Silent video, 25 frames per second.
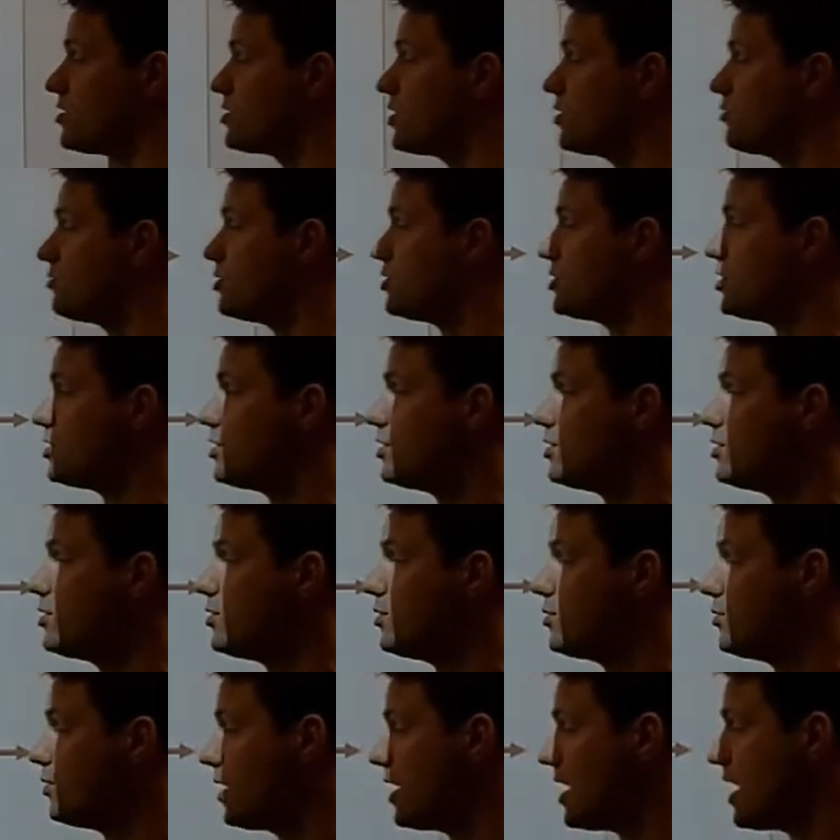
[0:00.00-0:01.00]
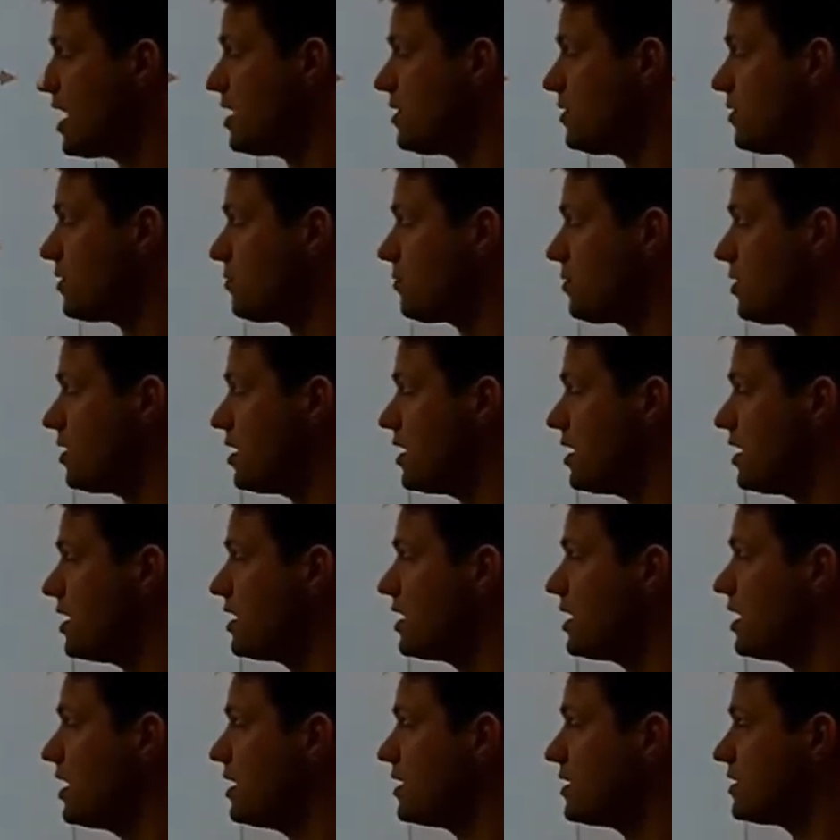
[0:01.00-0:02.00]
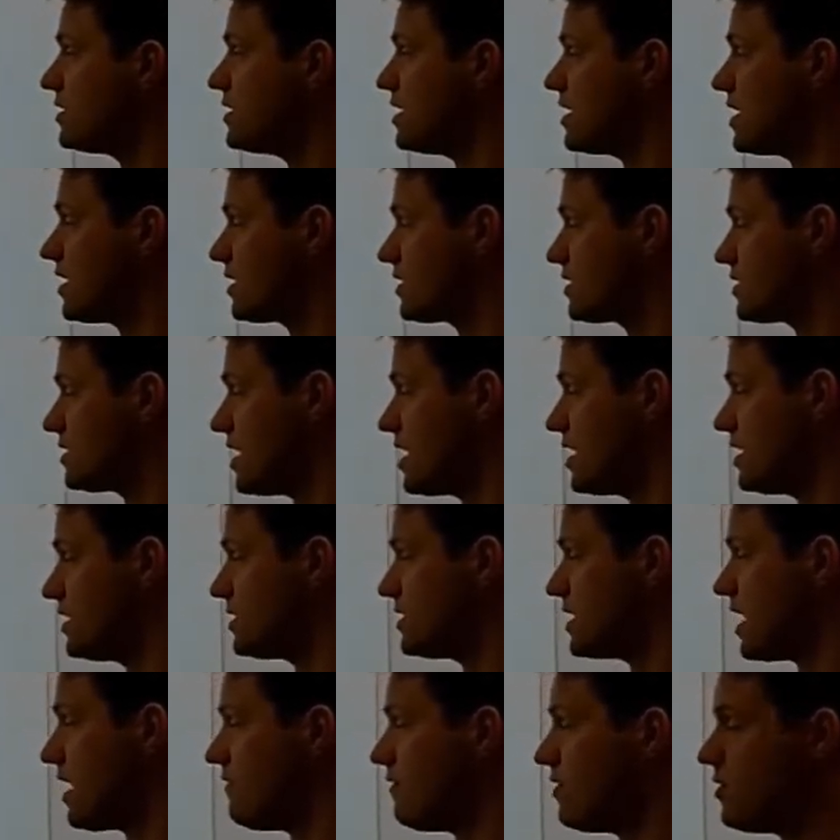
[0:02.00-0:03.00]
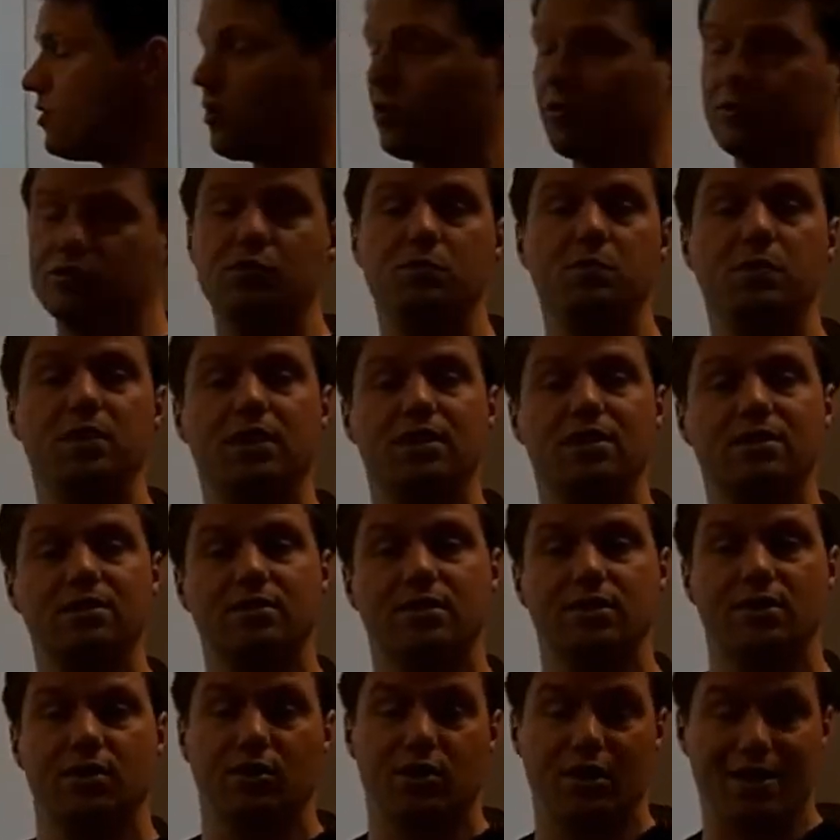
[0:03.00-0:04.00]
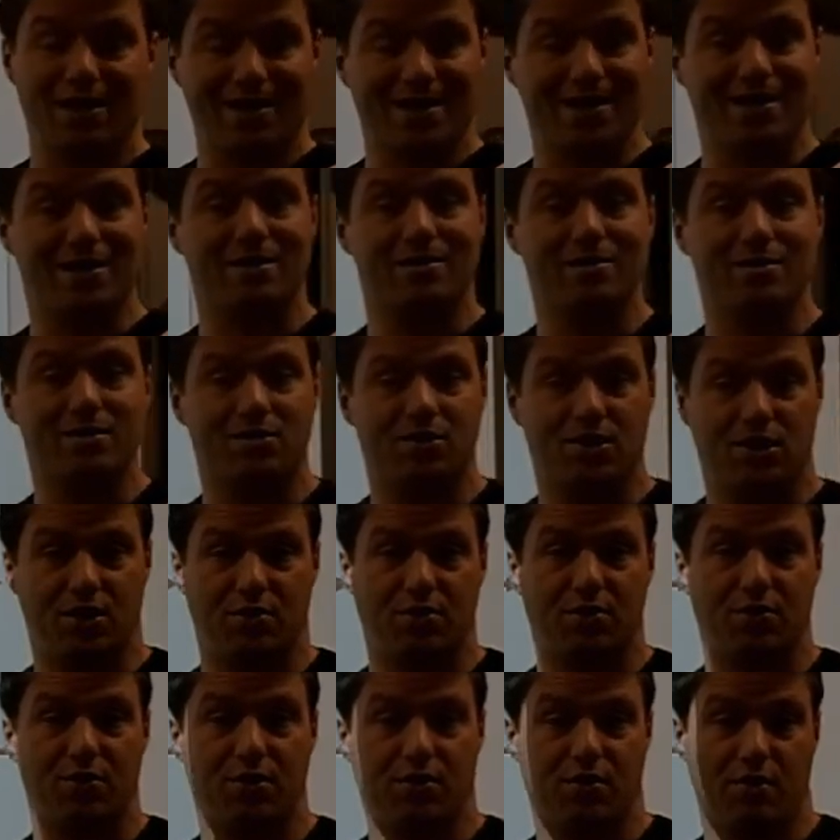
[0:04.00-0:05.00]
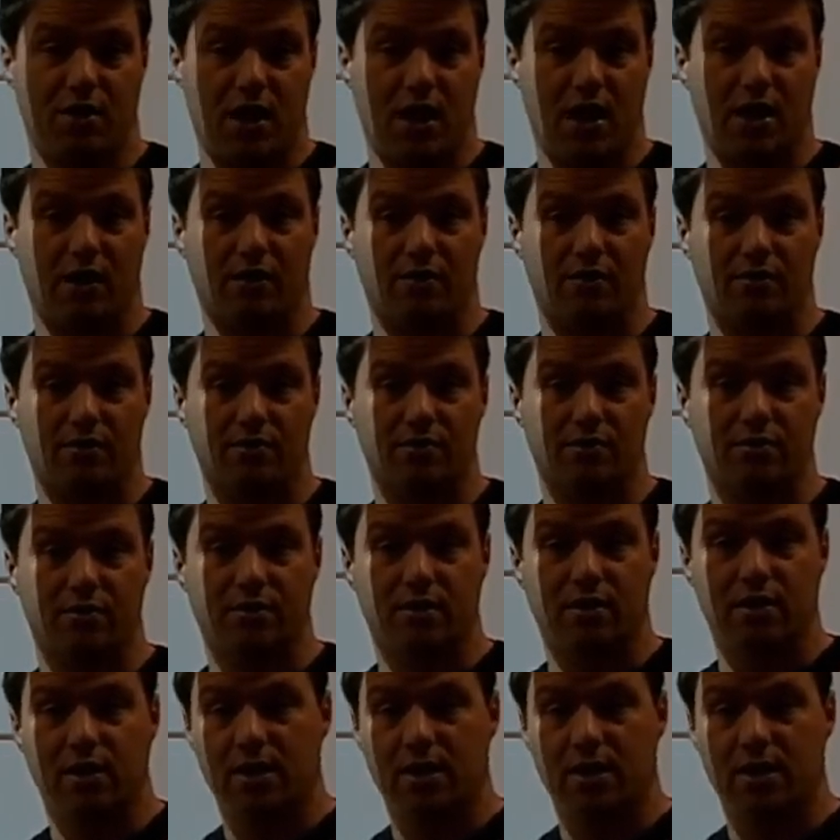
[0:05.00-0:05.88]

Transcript: So 2 and 3, 6 and 7, those would be considered interior angles.